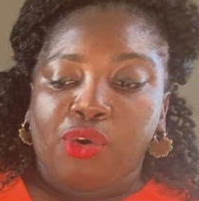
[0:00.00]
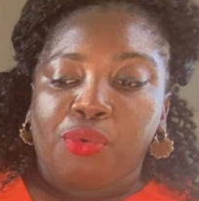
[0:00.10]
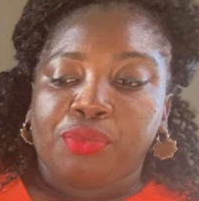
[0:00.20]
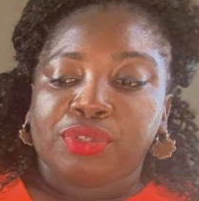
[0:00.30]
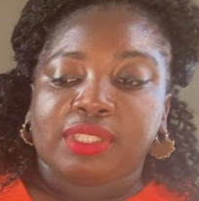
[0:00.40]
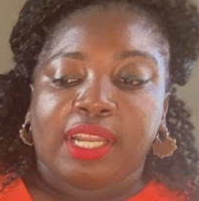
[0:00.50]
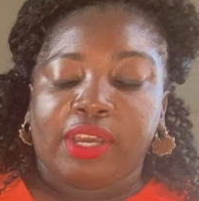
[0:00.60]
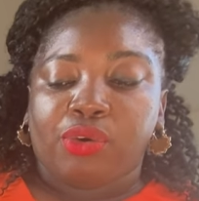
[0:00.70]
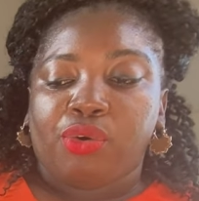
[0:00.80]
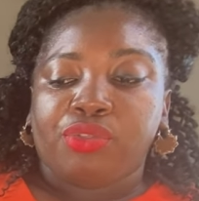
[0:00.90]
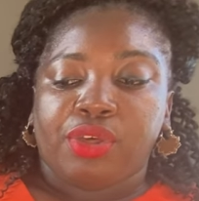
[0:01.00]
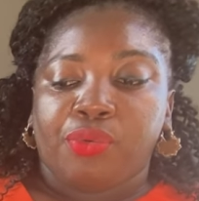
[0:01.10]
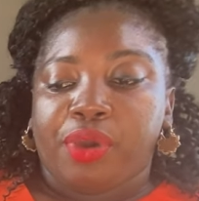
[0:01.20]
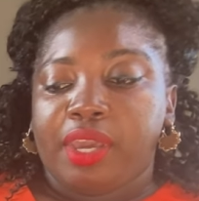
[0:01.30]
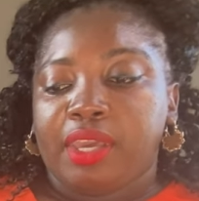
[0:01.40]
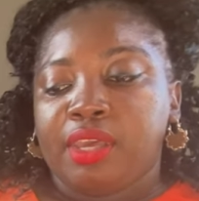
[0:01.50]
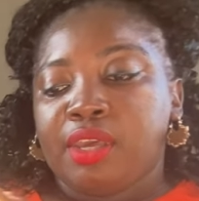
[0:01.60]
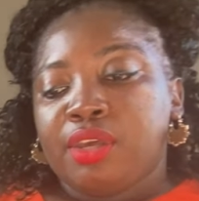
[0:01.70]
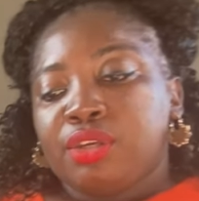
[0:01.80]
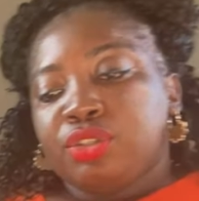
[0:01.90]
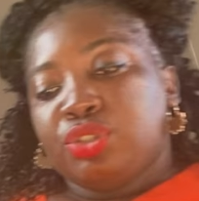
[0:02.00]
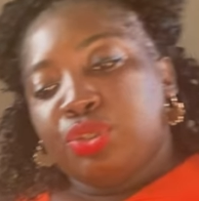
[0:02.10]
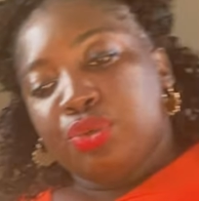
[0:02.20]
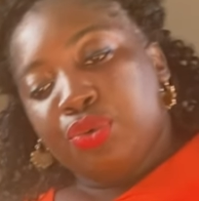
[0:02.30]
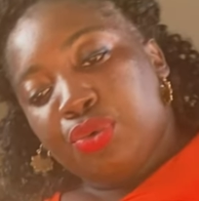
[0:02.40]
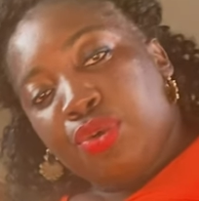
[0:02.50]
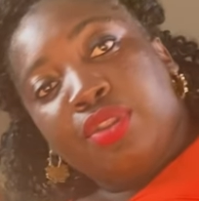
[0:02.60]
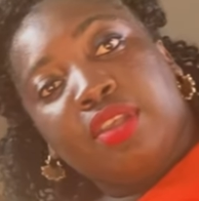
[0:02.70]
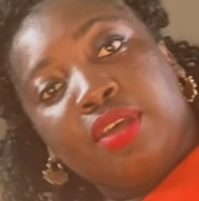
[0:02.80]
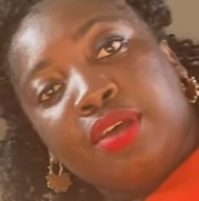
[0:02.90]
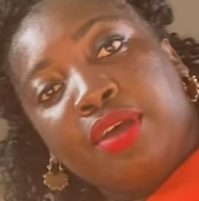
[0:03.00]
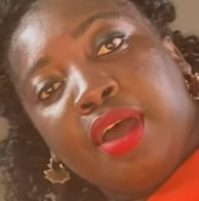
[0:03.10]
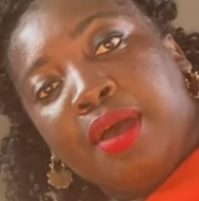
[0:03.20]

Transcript: almost like all the way to the